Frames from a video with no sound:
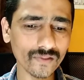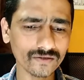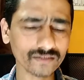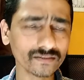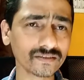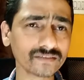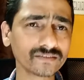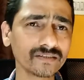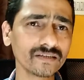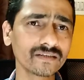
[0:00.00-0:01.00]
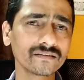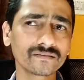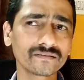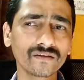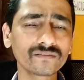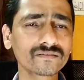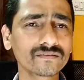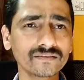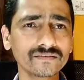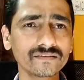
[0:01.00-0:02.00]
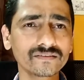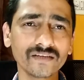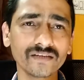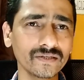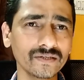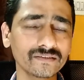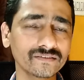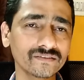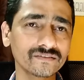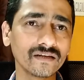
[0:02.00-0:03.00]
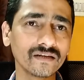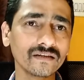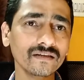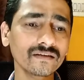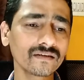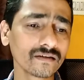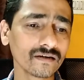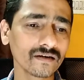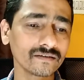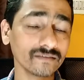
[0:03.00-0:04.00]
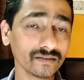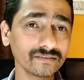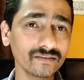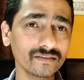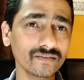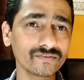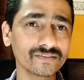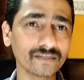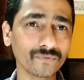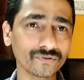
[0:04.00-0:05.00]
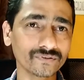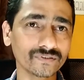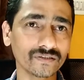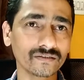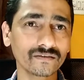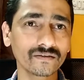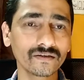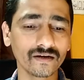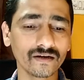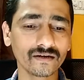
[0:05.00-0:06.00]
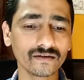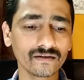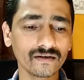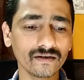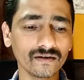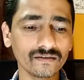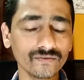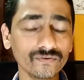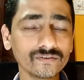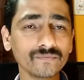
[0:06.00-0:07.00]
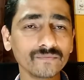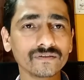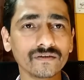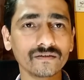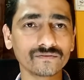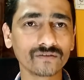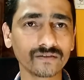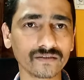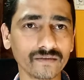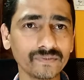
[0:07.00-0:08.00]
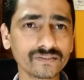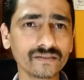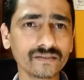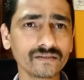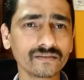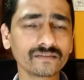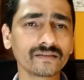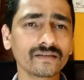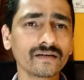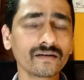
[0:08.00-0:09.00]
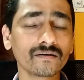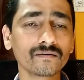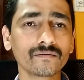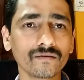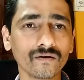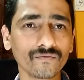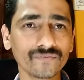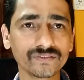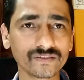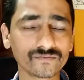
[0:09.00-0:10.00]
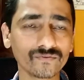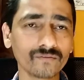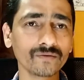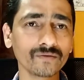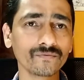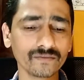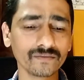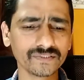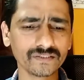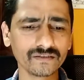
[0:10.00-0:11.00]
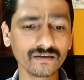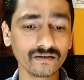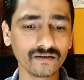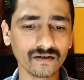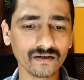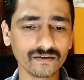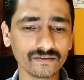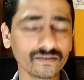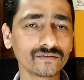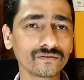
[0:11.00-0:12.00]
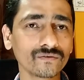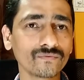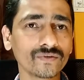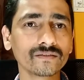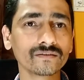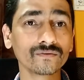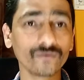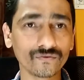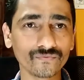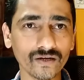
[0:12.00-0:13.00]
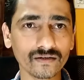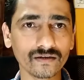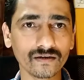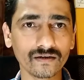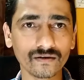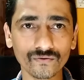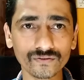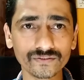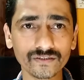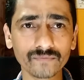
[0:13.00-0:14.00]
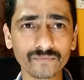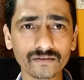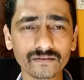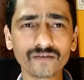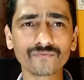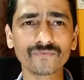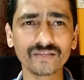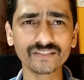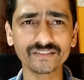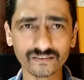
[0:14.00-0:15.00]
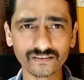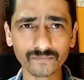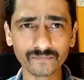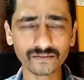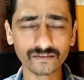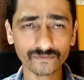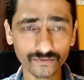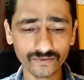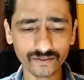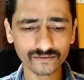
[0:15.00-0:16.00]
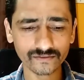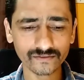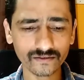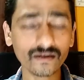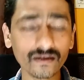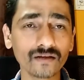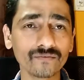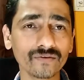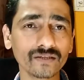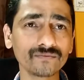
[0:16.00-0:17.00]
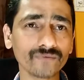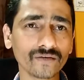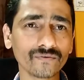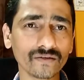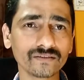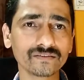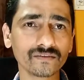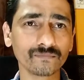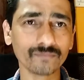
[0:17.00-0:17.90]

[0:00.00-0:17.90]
Okay, the next day, not next day, same day it reaches Delhi, and next day they will start processing. And US embassy in Canada officers will be very busy. I really don't know when your file goes there, but they are very structured manner. That's what we understand. Within 5 working days they